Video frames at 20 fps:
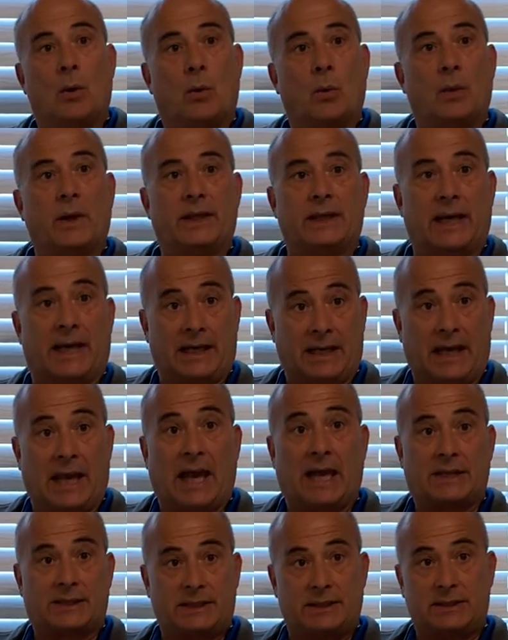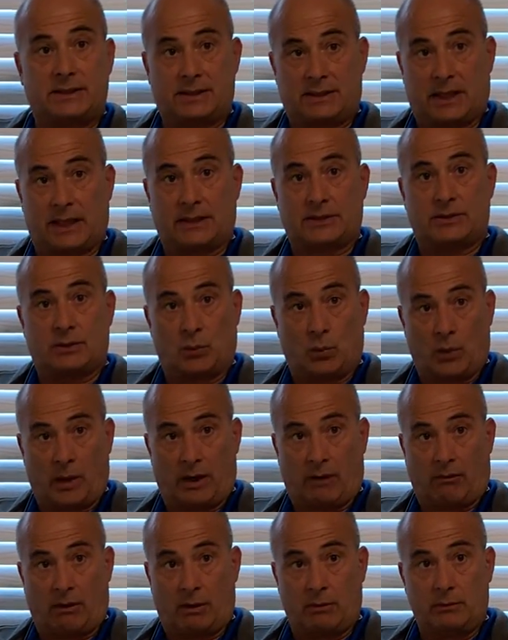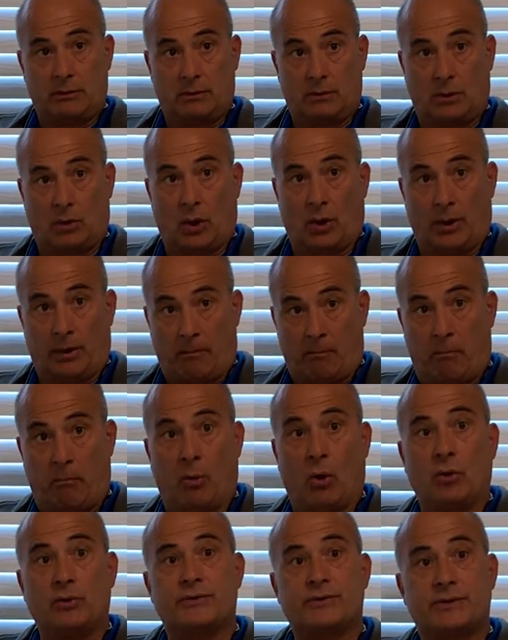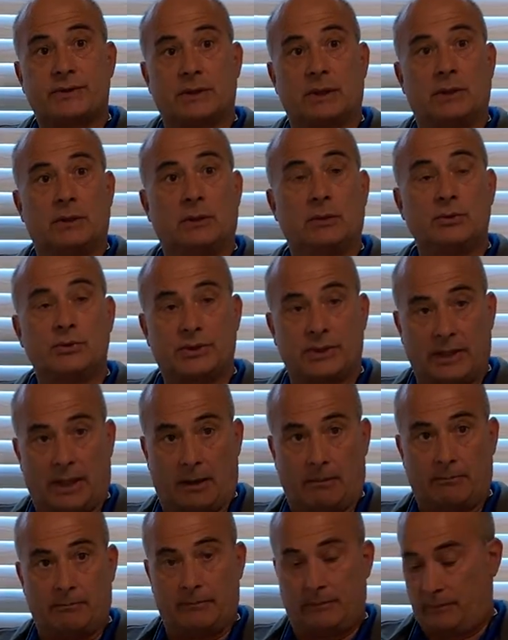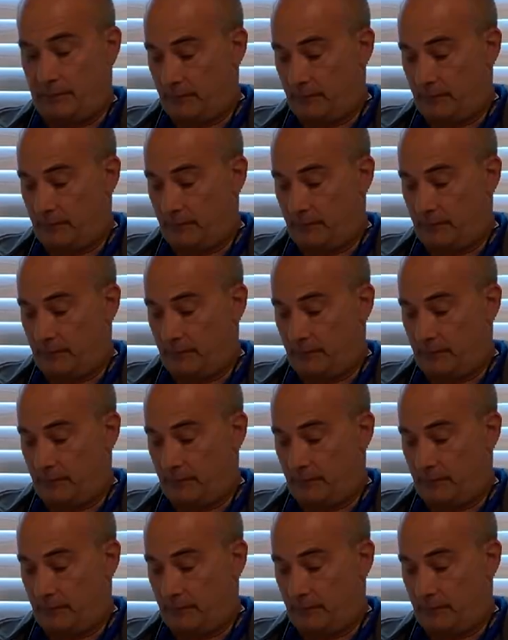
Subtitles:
When that gasket starts to wear out or the bolts loosen up,